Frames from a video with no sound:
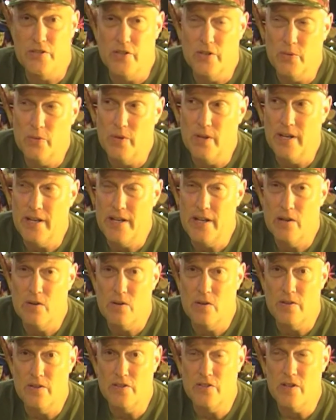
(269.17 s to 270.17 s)
So when I
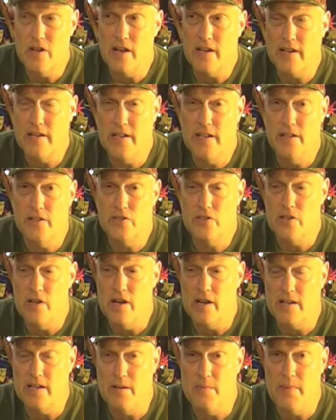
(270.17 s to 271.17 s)
hear all these talking heads
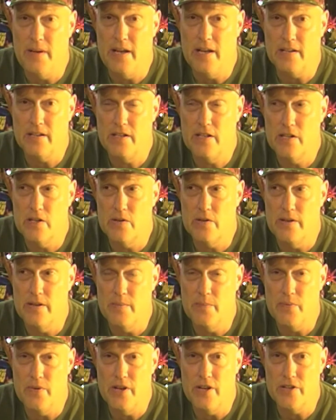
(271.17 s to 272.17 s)
talking about cure
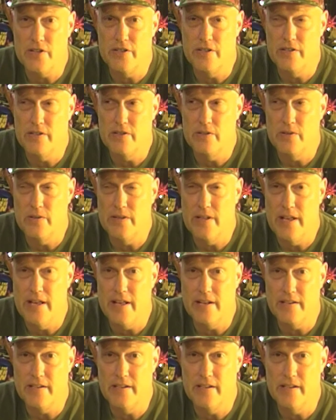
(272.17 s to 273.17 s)
and depression and doing
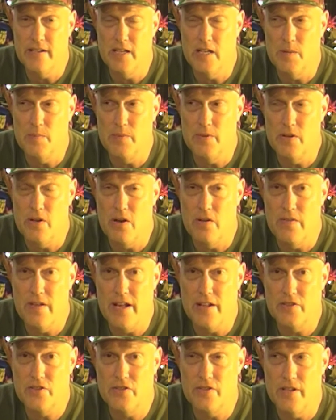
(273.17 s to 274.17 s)
that and getting help and all
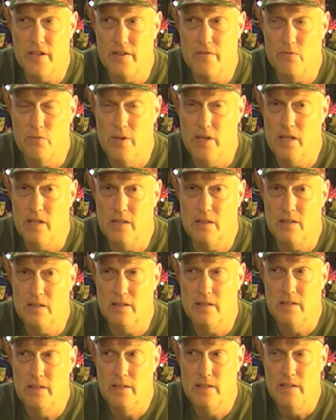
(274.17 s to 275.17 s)
that stuff,
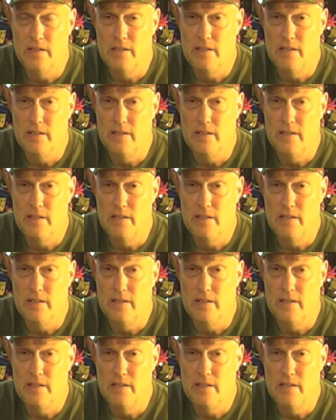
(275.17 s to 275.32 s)
well.